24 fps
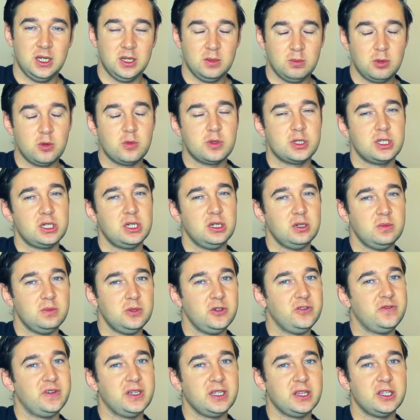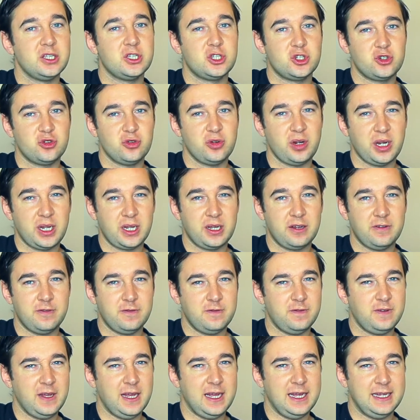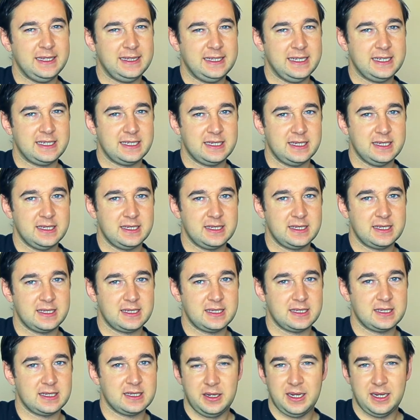but we're still moving the string a fair distance.